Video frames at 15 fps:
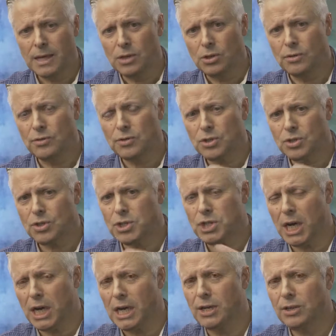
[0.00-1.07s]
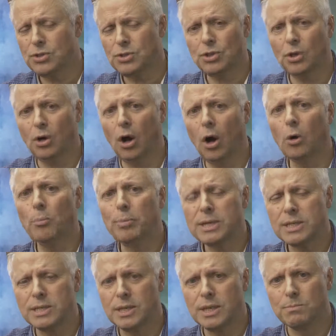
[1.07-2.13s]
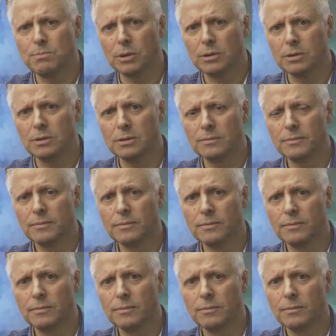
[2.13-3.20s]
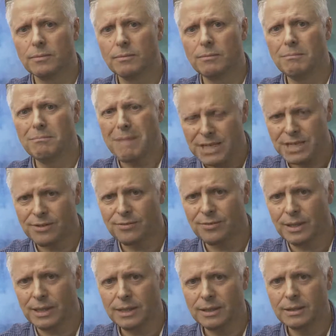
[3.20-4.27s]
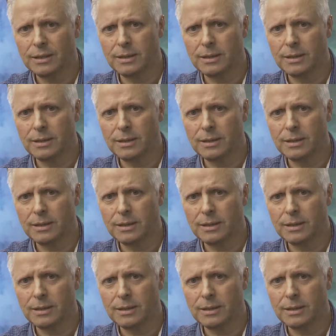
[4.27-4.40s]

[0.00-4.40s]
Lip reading: You've just changed your whole business model massively.